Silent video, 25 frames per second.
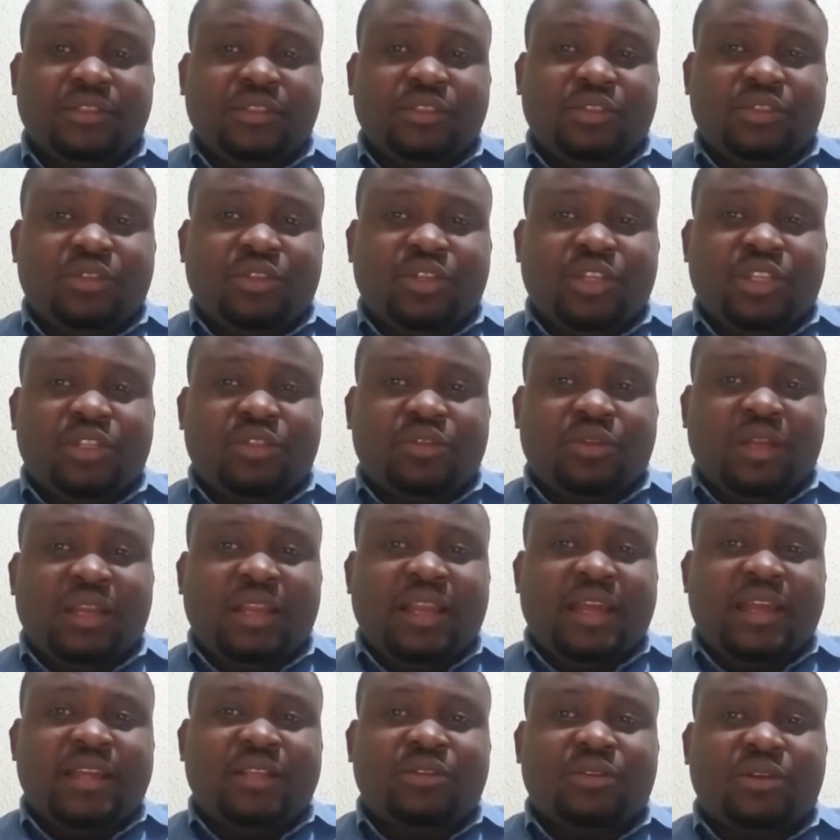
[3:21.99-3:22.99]
You need to
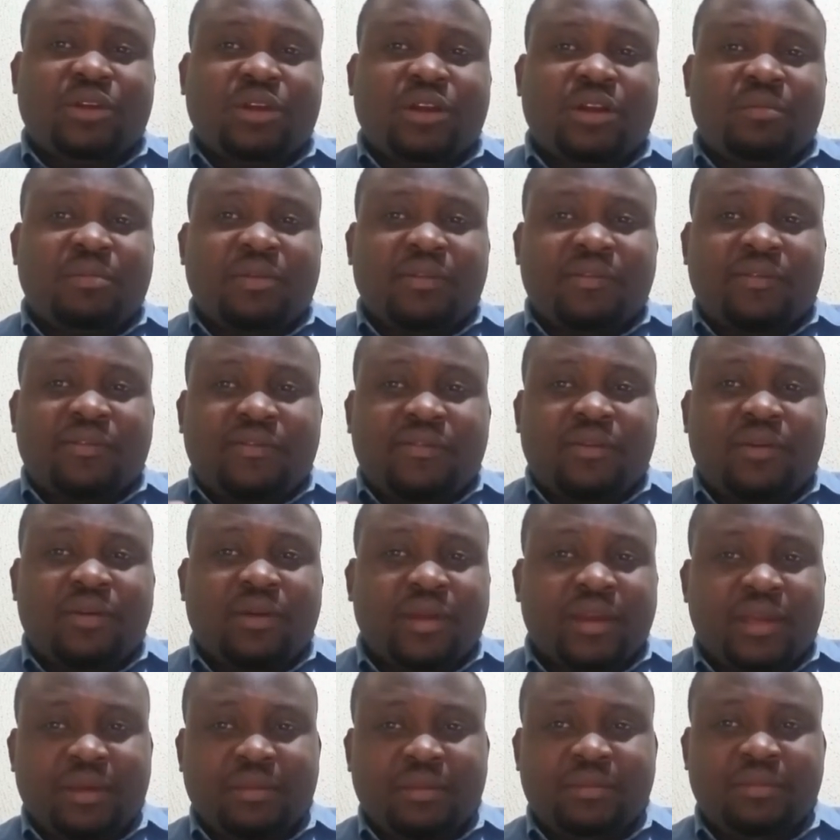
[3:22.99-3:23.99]
learn to come before
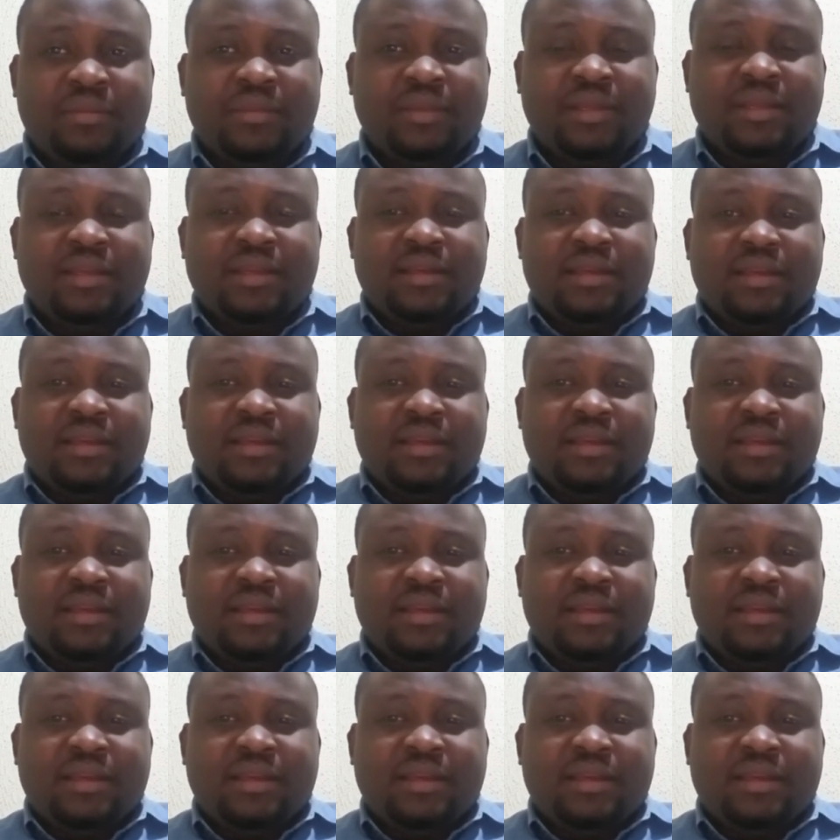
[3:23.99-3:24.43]
him